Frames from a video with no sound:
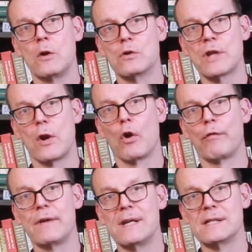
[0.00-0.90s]

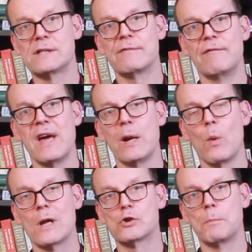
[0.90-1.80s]
Düsseldorf is very
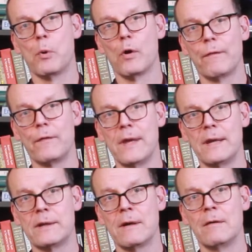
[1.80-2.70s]
well
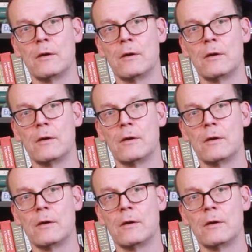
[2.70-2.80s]
supported.